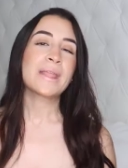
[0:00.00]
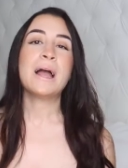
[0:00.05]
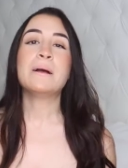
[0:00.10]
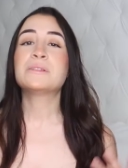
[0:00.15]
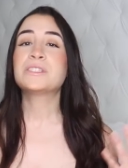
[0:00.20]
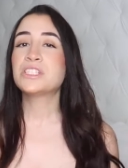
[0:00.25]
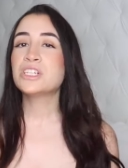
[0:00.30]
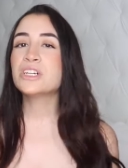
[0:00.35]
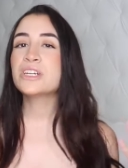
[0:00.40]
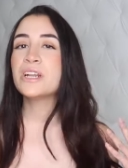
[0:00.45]
I'm
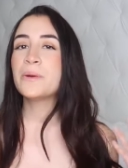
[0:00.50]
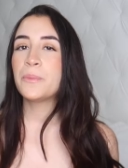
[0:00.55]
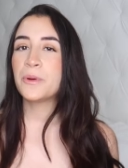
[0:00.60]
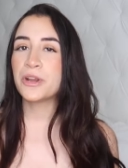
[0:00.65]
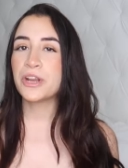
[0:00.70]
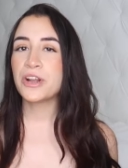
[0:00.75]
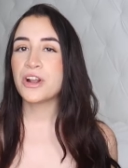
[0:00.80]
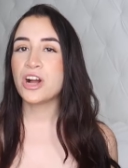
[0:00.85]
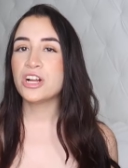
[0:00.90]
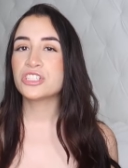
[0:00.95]
still gonna
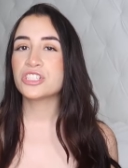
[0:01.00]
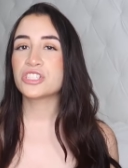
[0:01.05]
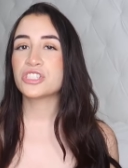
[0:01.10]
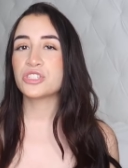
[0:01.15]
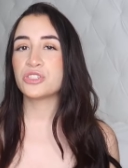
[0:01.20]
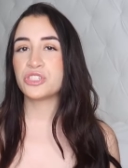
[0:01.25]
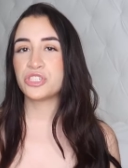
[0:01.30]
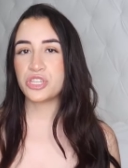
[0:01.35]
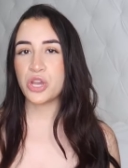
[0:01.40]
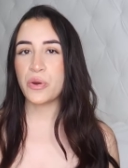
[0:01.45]
put it on just
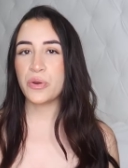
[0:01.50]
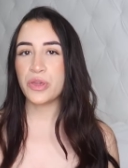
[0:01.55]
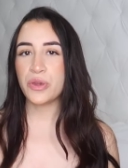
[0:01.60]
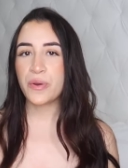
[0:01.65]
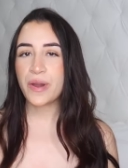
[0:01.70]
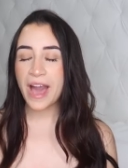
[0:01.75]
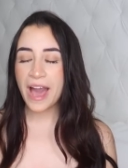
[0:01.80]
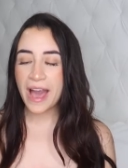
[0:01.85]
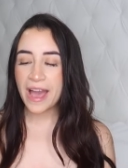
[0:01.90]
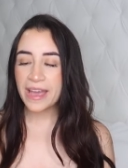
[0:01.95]
to show you
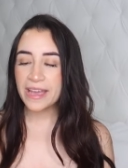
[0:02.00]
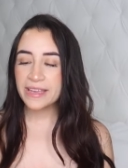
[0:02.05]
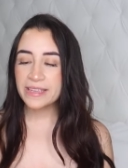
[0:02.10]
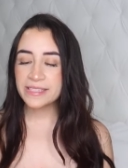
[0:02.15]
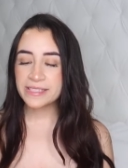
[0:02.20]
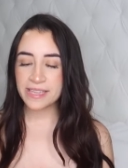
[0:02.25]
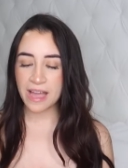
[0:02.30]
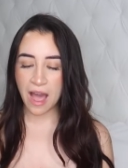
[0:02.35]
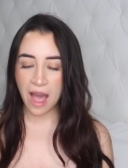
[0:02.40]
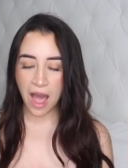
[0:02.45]
guys
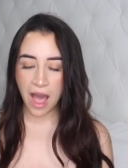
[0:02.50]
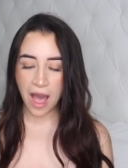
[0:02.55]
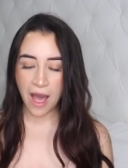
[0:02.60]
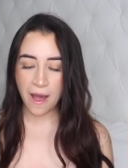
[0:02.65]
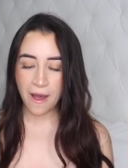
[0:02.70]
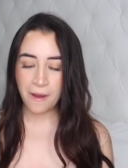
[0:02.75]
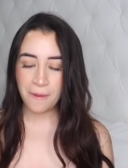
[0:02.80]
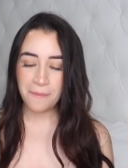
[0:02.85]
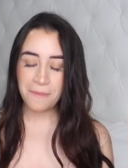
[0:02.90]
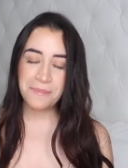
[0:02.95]

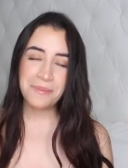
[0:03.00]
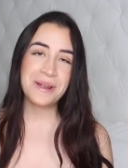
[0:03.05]
um,